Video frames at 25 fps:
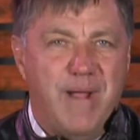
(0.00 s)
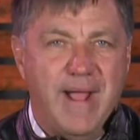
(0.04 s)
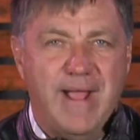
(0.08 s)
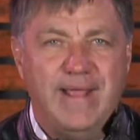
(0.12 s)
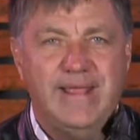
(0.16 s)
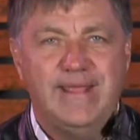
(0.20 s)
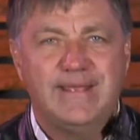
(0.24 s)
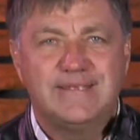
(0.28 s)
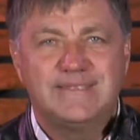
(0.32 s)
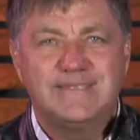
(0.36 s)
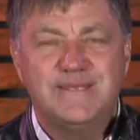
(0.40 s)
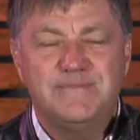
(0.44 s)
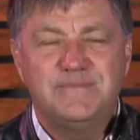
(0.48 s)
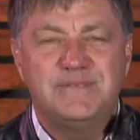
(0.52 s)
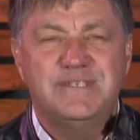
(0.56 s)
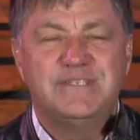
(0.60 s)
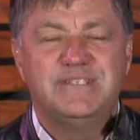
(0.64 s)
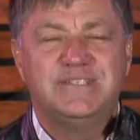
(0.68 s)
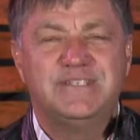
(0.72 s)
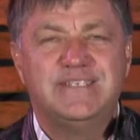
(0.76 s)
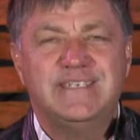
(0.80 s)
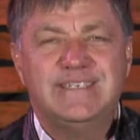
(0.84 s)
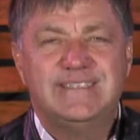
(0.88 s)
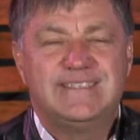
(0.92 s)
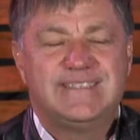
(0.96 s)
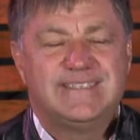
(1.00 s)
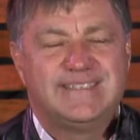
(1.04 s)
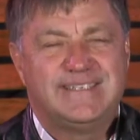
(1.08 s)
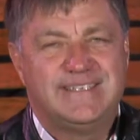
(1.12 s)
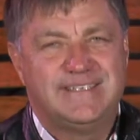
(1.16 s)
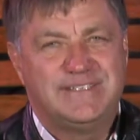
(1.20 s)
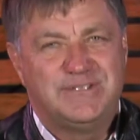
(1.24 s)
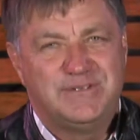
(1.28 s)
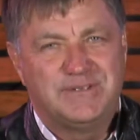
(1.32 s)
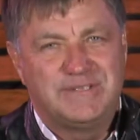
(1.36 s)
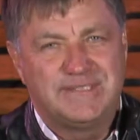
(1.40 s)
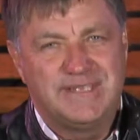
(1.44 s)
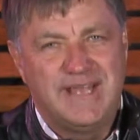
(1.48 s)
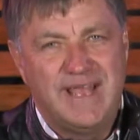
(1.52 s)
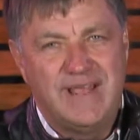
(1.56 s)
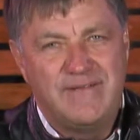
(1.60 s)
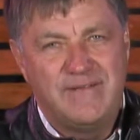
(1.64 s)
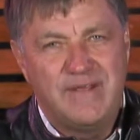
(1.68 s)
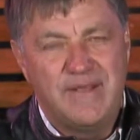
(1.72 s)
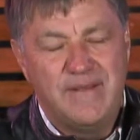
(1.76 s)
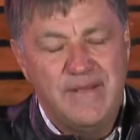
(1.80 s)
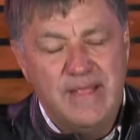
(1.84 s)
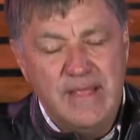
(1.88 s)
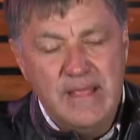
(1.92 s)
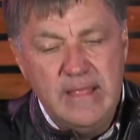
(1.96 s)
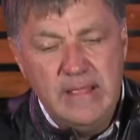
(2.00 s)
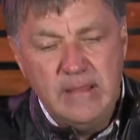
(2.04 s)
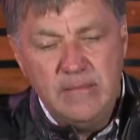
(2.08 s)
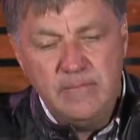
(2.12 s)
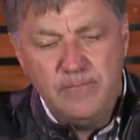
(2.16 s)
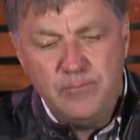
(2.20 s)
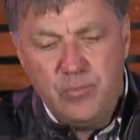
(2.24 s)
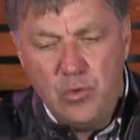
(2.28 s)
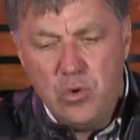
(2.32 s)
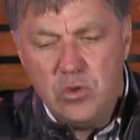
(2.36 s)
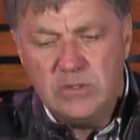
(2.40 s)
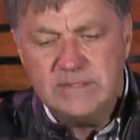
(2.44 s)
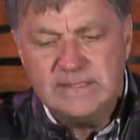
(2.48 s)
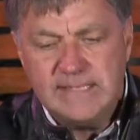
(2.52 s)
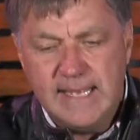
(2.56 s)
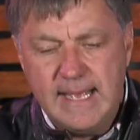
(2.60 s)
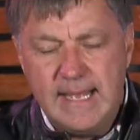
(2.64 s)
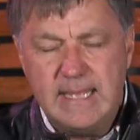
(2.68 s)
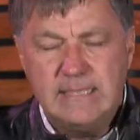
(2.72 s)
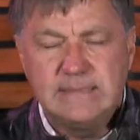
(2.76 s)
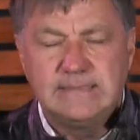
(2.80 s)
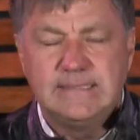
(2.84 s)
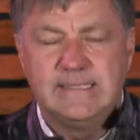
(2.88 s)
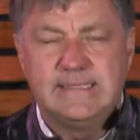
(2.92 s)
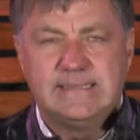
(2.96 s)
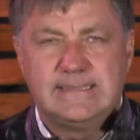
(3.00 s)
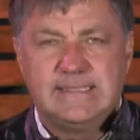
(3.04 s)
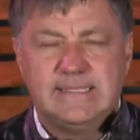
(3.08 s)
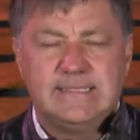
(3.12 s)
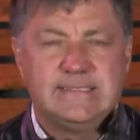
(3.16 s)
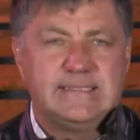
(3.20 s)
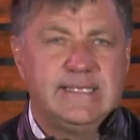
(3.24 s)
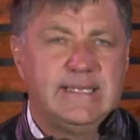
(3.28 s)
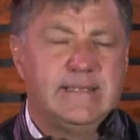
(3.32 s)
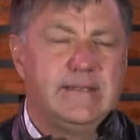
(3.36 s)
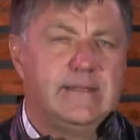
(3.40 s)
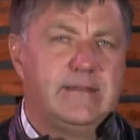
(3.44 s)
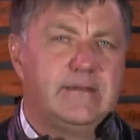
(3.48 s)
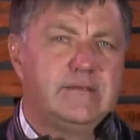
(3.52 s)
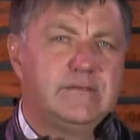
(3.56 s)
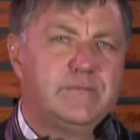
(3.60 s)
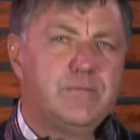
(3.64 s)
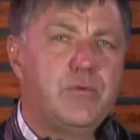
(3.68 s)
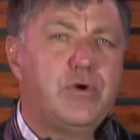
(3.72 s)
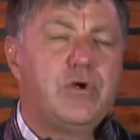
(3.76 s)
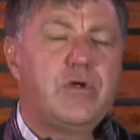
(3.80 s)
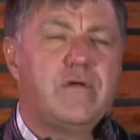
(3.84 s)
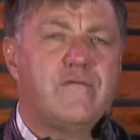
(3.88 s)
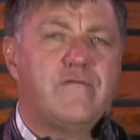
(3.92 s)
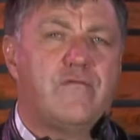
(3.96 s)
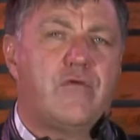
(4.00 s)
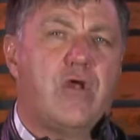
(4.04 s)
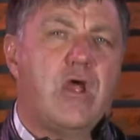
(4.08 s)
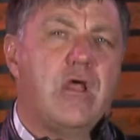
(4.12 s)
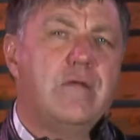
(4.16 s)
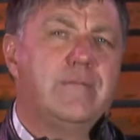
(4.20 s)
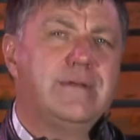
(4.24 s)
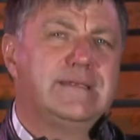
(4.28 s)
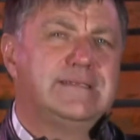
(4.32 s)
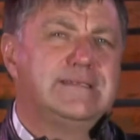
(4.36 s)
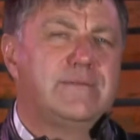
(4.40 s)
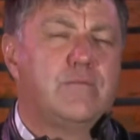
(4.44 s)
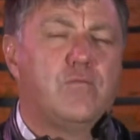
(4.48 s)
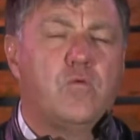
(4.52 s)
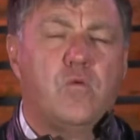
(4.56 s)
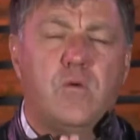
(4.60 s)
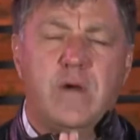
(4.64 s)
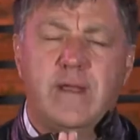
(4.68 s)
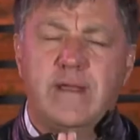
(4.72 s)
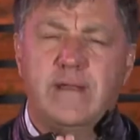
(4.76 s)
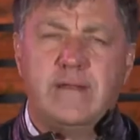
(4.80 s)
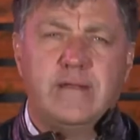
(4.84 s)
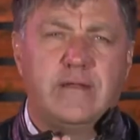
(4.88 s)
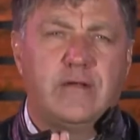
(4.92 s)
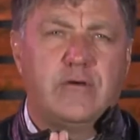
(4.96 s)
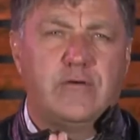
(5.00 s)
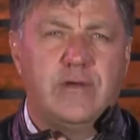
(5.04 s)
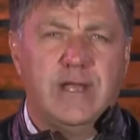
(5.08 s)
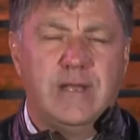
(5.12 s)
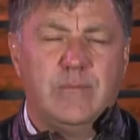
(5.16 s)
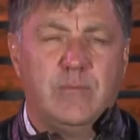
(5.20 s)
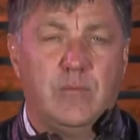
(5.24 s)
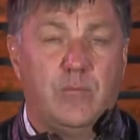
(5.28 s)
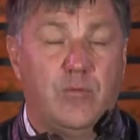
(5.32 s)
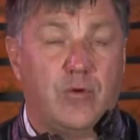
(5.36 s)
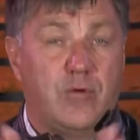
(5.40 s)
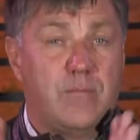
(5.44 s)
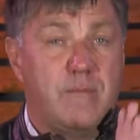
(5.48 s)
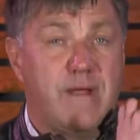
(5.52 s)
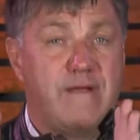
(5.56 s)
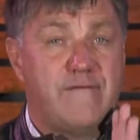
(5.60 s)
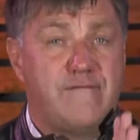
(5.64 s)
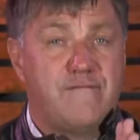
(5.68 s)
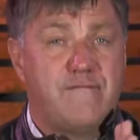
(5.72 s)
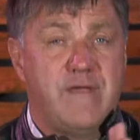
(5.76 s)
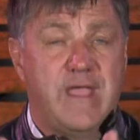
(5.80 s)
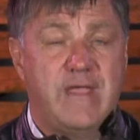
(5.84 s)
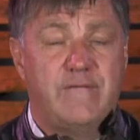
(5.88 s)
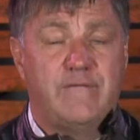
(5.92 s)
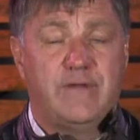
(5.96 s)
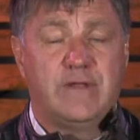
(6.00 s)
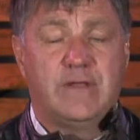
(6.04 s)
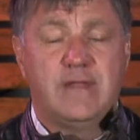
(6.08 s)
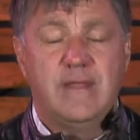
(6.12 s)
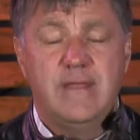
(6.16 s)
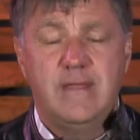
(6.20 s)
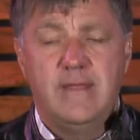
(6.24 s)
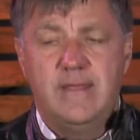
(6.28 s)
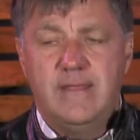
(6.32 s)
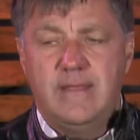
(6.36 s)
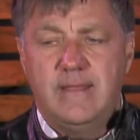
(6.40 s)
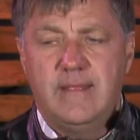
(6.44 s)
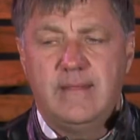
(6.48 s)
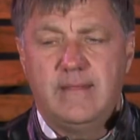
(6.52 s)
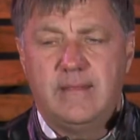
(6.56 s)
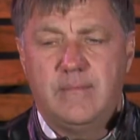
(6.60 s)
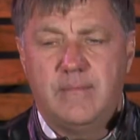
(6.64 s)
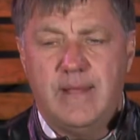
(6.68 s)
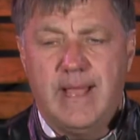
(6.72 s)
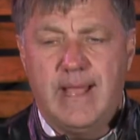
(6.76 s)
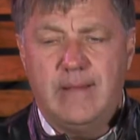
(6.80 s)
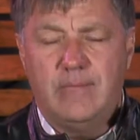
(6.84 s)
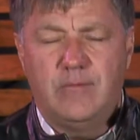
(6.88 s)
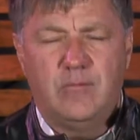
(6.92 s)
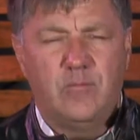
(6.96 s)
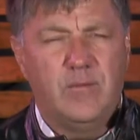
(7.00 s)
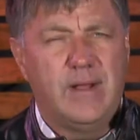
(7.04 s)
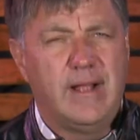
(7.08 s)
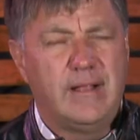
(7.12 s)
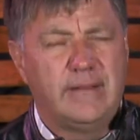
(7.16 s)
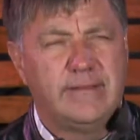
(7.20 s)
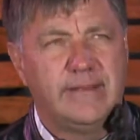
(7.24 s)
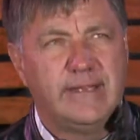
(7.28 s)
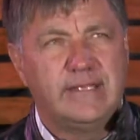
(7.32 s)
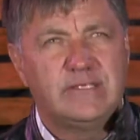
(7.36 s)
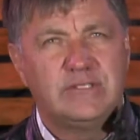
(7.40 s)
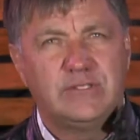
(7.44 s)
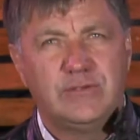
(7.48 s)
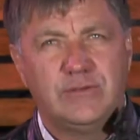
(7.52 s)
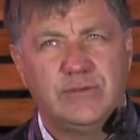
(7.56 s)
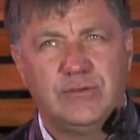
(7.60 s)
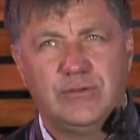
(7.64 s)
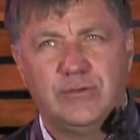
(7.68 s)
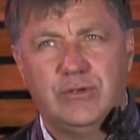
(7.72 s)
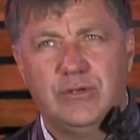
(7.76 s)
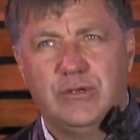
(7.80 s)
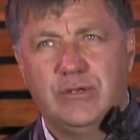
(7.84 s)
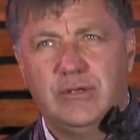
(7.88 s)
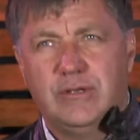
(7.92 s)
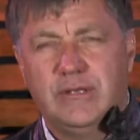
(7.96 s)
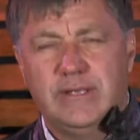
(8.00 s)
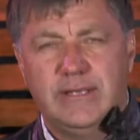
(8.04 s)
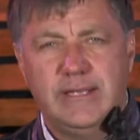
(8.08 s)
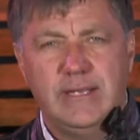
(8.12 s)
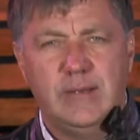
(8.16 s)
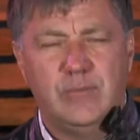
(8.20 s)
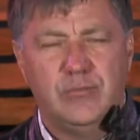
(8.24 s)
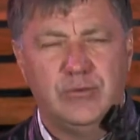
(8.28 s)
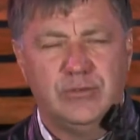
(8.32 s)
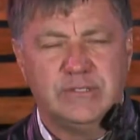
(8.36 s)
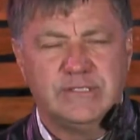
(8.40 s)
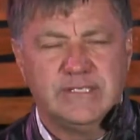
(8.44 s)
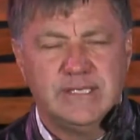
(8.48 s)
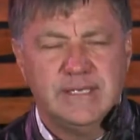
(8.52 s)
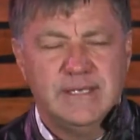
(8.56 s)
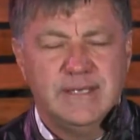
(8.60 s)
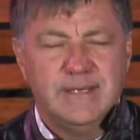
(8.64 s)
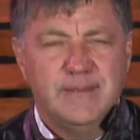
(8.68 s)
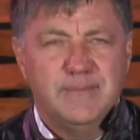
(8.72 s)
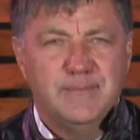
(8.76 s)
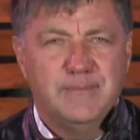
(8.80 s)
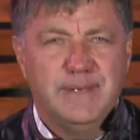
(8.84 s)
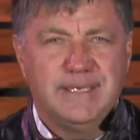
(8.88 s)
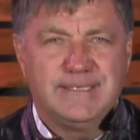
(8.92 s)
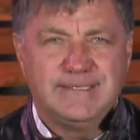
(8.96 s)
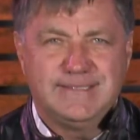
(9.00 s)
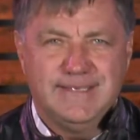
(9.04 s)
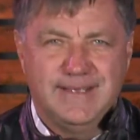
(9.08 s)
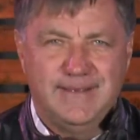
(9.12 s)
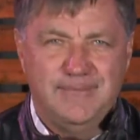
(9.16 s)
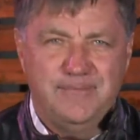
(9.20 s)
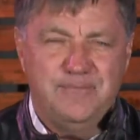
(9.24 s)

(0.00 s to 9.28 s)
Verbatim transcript: by accepting Jesus as your Savior. And Paul tells us this in this book of Romans. What an incredible book, my favorite in the Bible. Well, next to Hebrews. But uh,